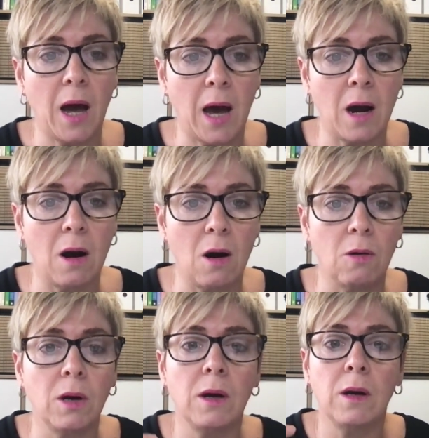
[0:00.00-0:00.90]

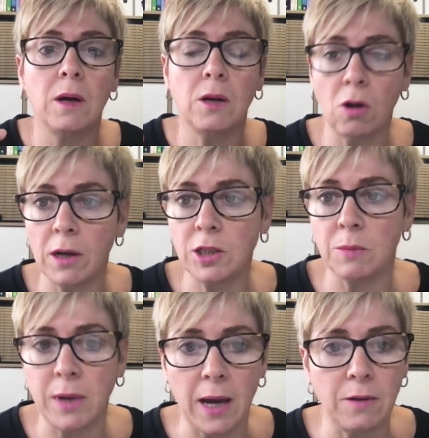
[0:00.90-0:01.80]
our knowledge
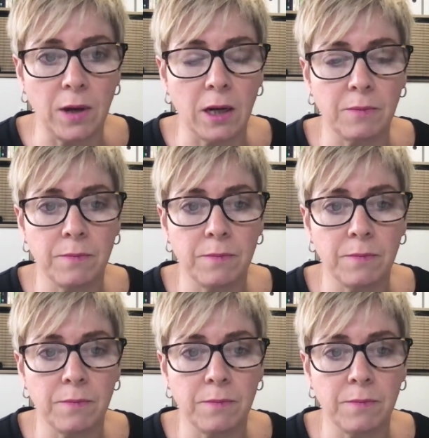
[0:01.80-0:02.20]
and behavior.